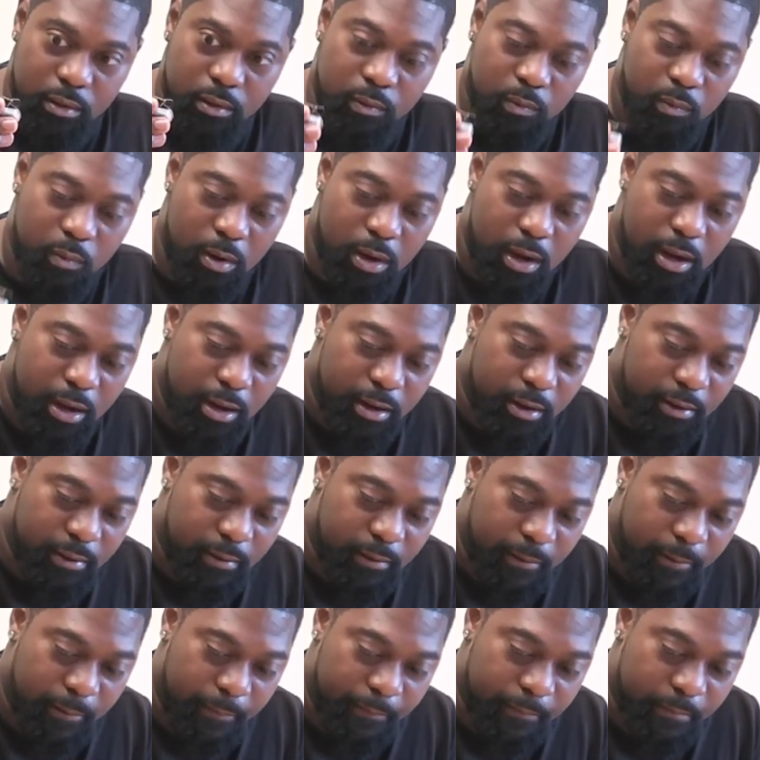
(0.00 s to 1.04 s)
The wire,
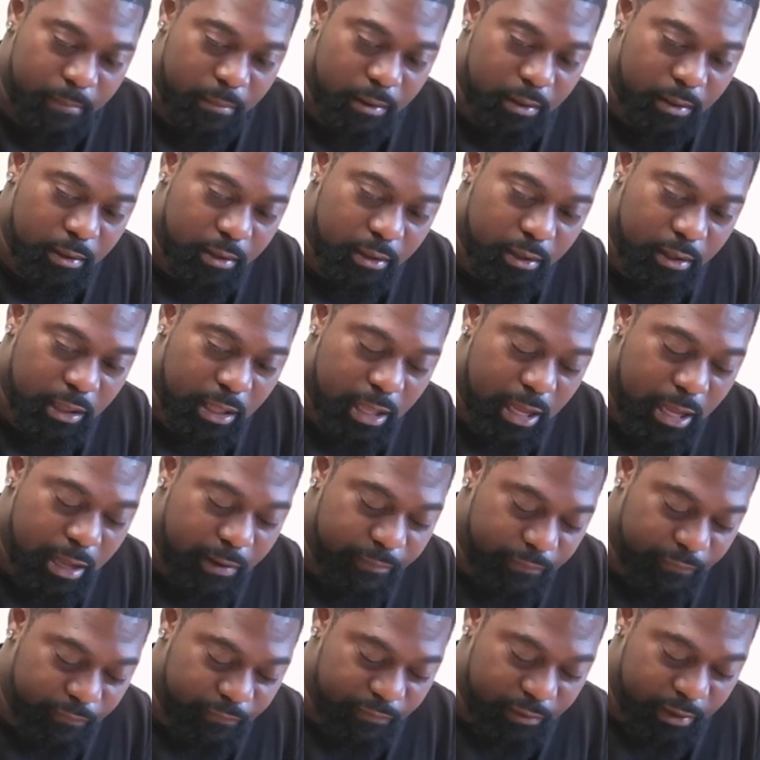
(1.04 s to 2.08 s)
the
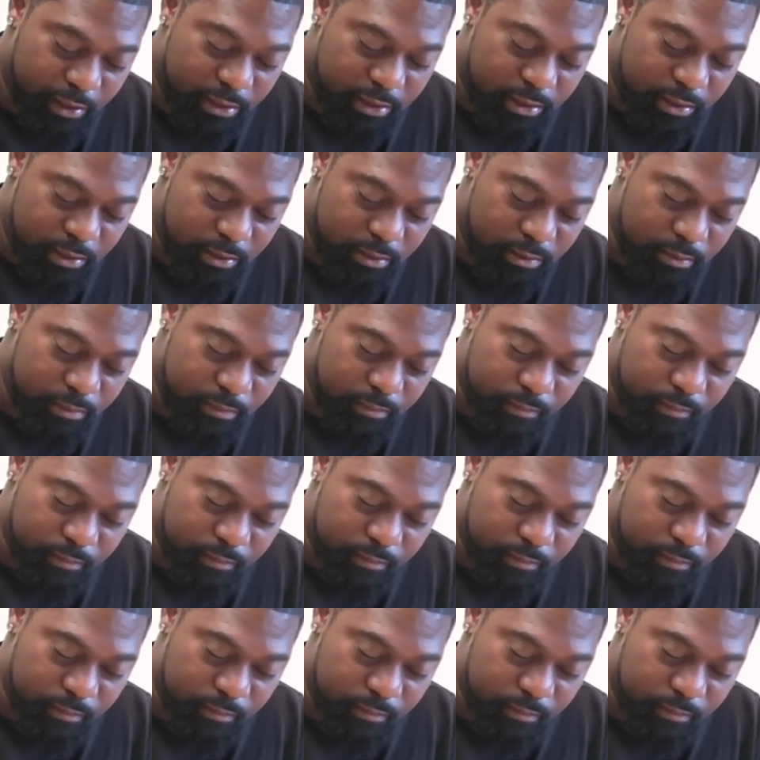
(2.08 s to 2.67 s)
line for fishing.